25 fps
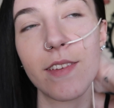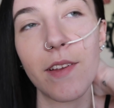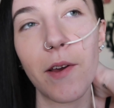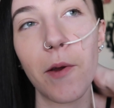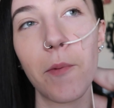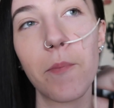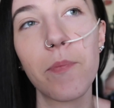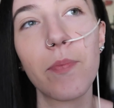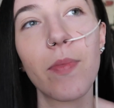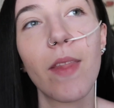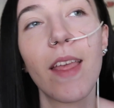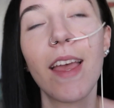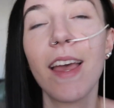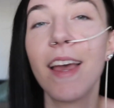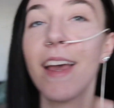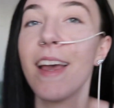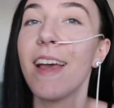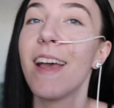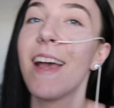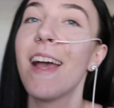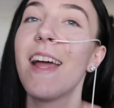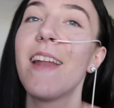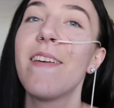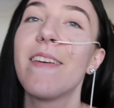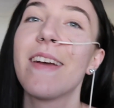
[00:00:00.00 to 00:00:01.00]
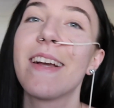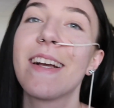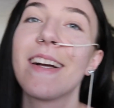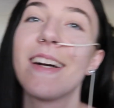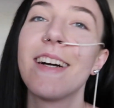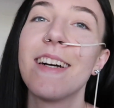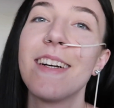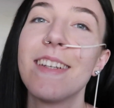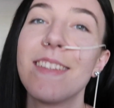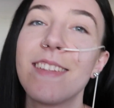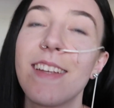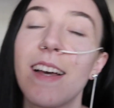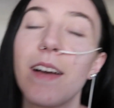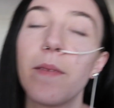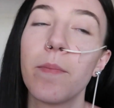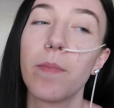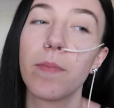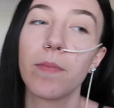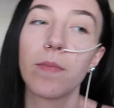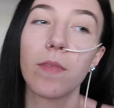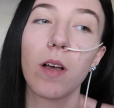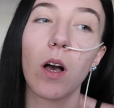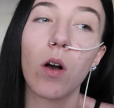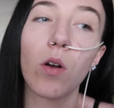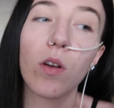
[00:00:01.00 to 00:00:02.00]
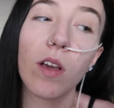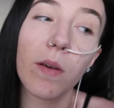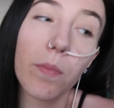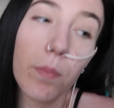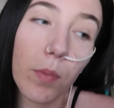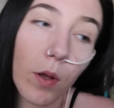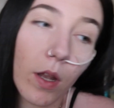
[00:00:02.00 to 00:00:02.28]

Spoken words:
So anyway guys, I'll